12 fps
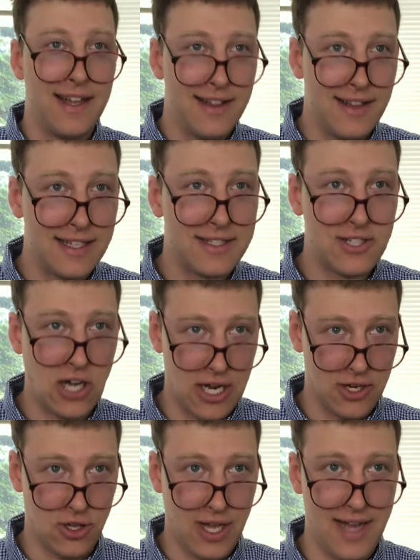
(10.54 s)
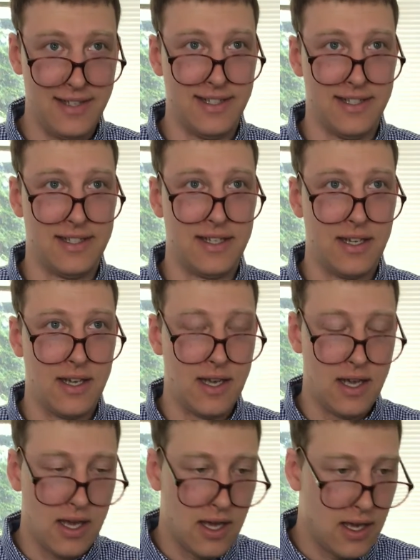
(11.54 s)
Let's talk classes.
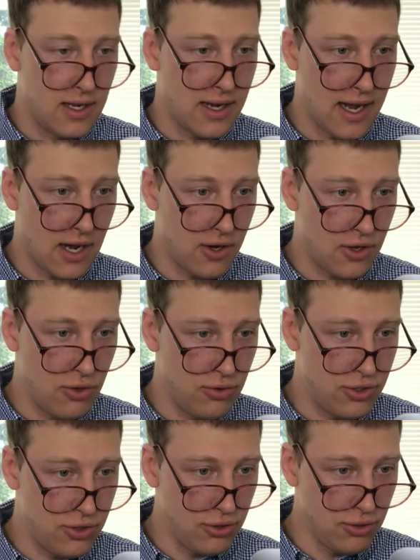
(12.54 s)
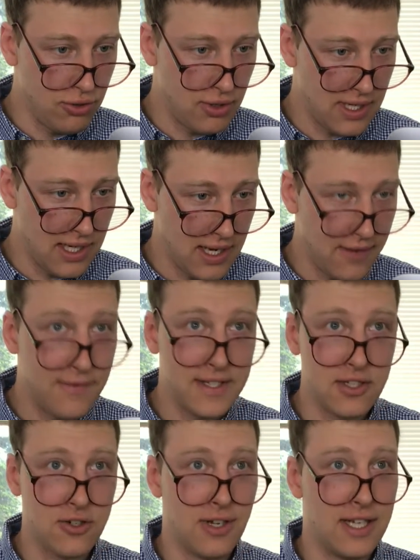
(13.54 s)
Now, you do need a
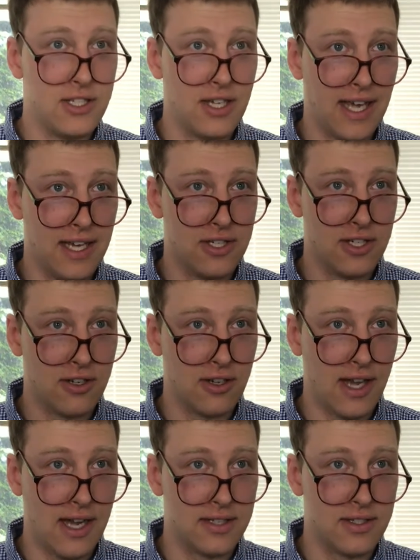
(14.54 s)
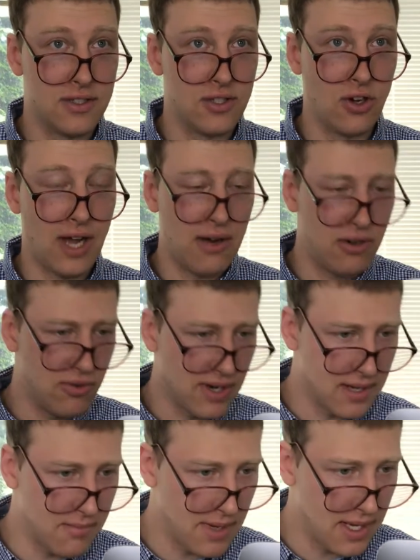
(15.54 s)
physical education class, so I would
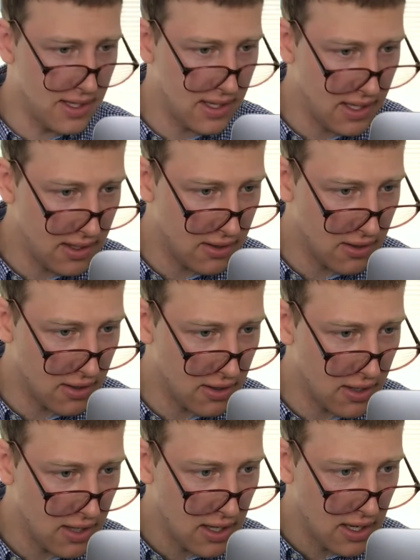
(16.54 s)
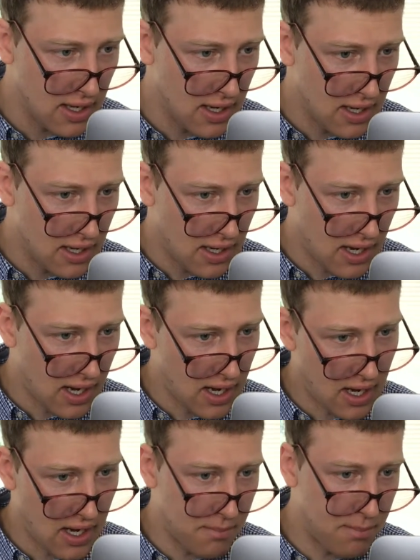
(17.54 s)
recommend either
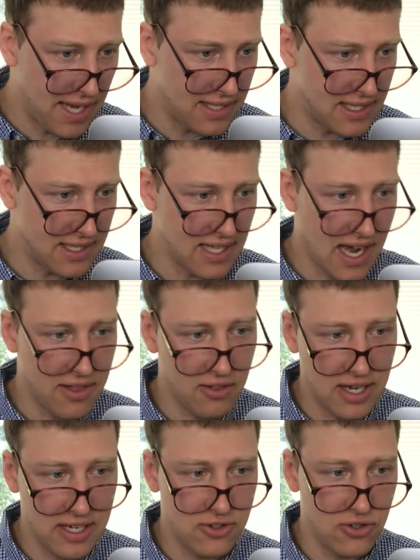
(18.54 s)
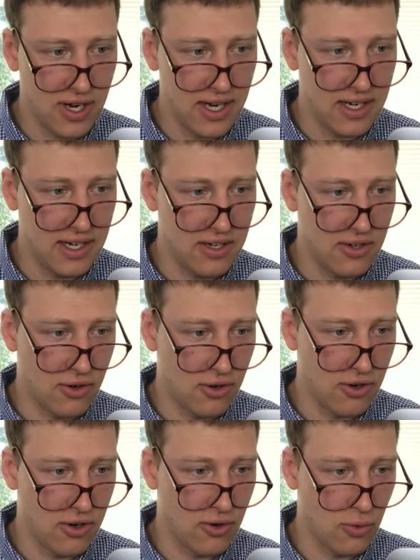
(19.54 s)
basics athletic training
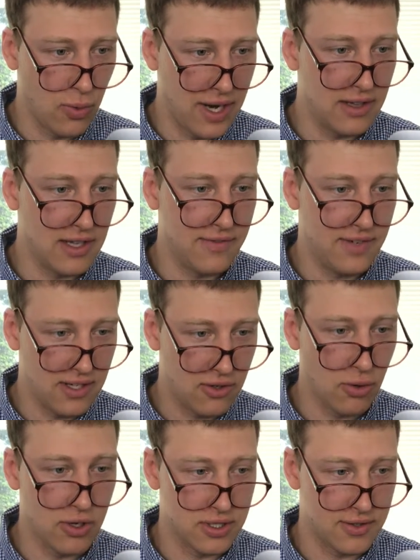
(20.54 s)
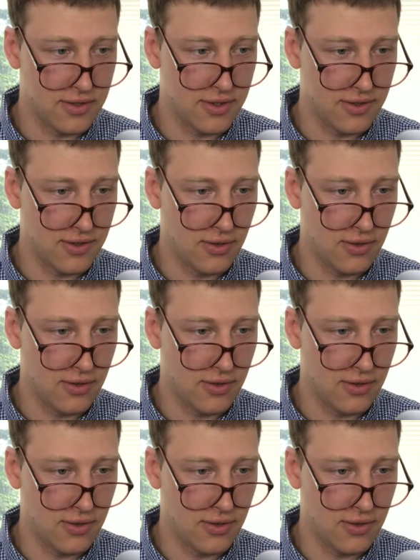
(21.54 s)
or weightlifting course.